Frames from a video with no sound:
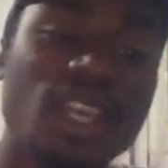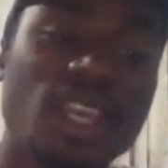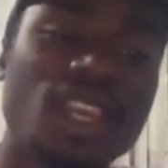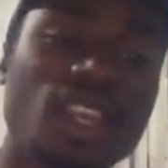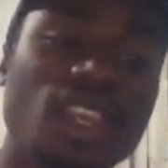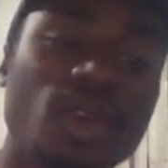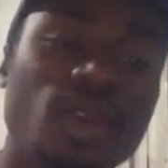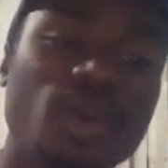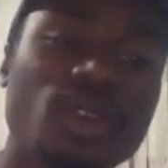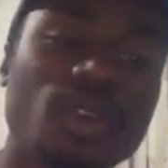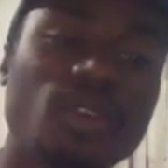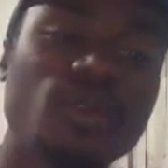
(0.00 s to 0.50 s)

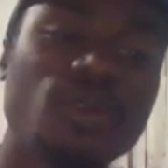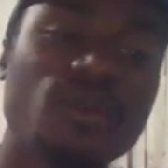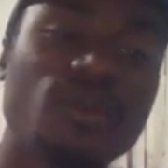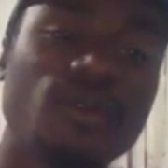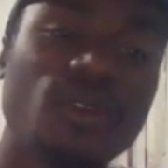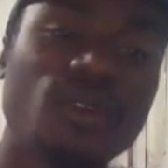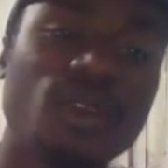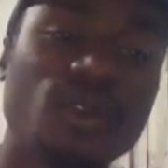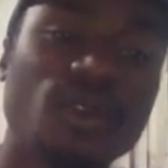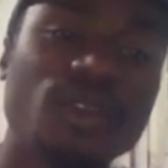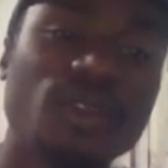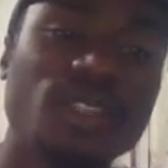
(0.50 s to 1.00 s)
you want to
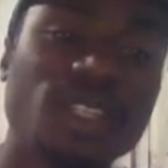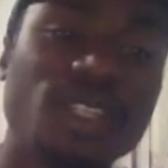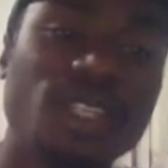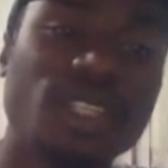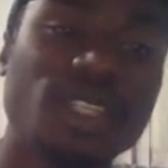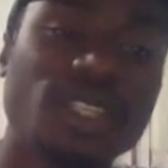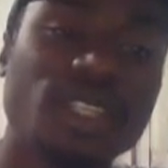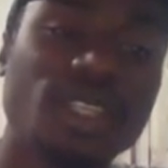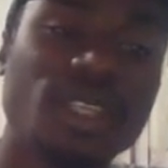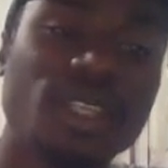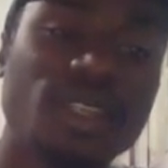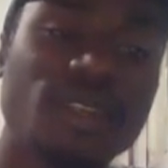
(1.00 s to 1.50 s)
follow
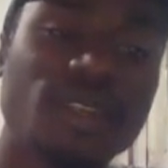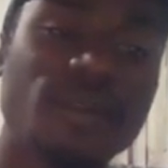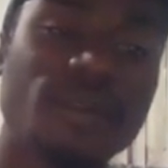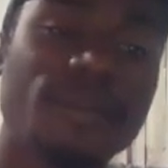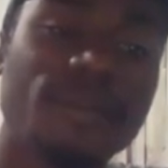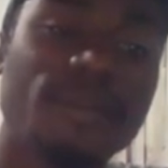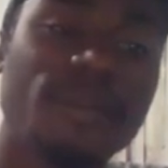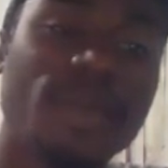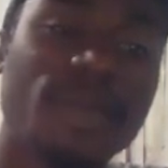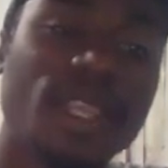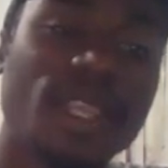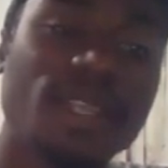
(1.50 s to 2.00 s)
certain
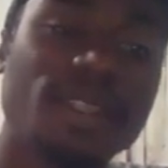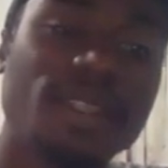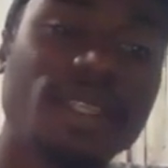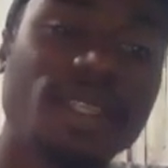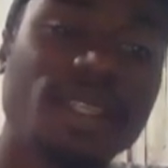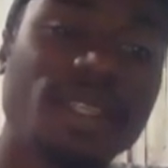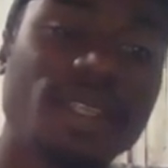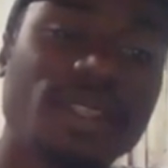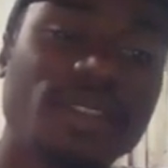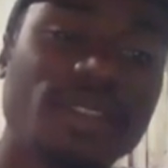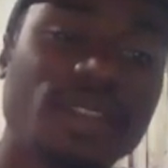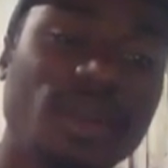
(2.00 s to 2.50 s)

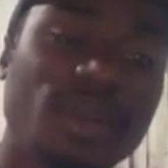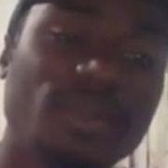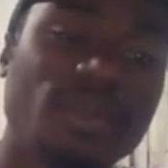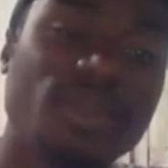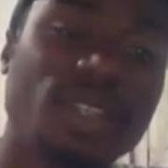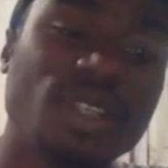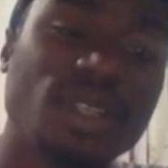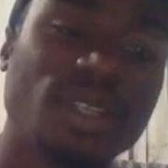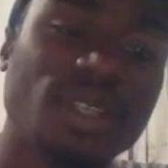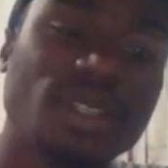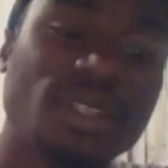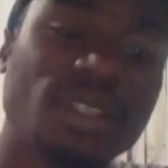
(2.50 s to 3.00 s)

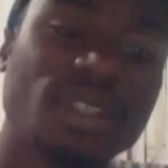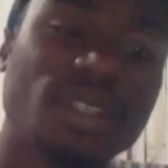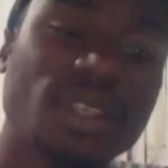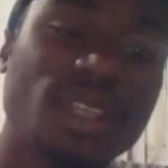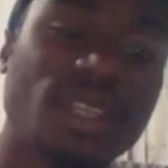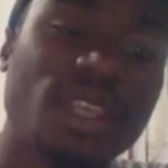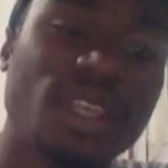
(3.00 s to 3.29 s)
subjects.